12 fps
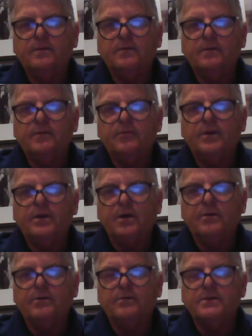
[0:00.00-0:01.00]
if we
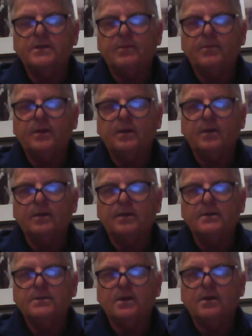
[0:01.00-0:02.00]
don't do something,
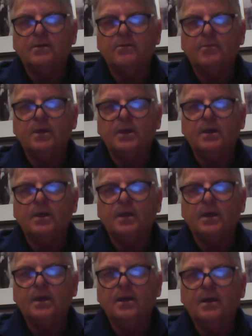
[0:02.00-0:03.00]
there's going to be
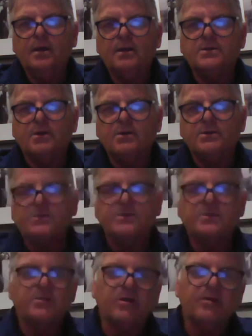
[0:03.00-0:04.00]
disastrous
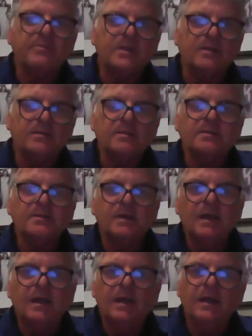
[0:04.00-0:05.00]
circumstances.
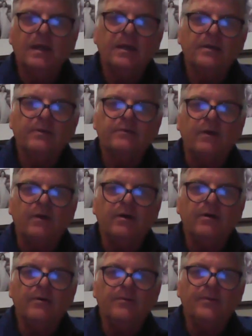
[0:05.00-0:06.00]
So,
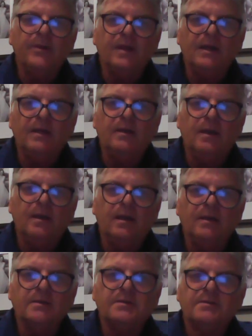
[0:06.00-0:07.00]
and that, and
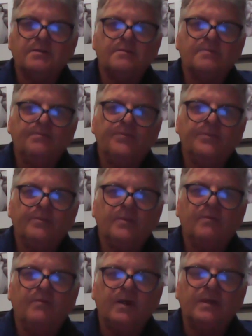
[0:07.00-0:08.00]
hence
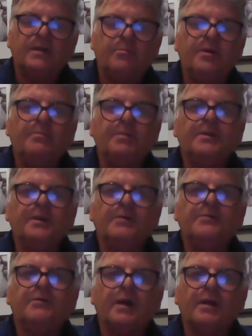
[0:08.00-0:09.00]
the fact that people need
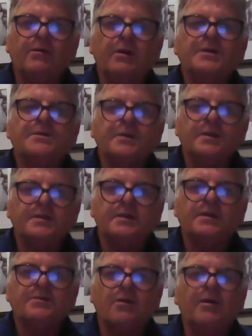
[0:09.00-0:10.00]
to acknowledge these
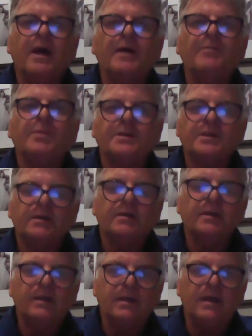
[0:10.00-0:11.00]
things on a
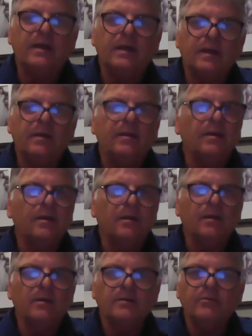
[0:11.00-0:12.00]
particular day. And
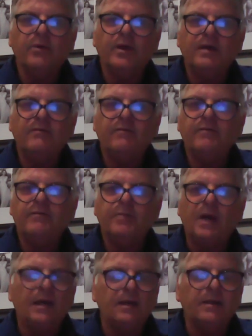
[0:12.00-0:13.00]
we have
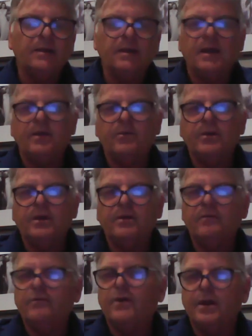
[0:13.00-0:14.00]
Pangolin Day, we
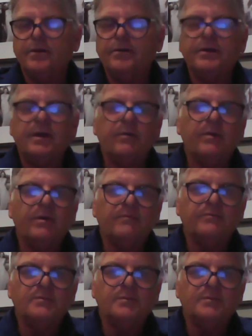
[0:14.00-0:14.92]
have Rhino Day, we have